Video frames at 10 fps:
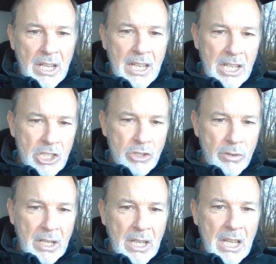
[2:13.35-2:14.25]

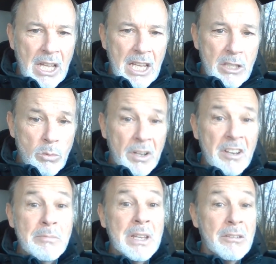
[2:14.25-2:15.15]
history is one
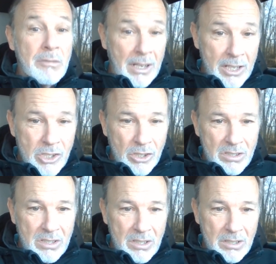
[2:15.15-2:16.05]
of being
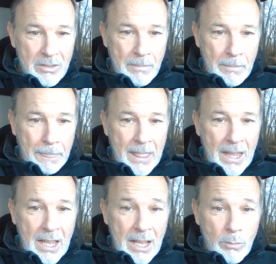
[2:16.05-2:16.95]
religious
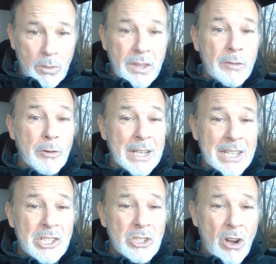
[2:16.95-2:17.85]
with a
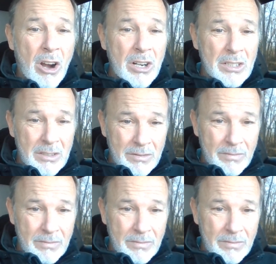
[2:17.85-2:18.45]
religious heart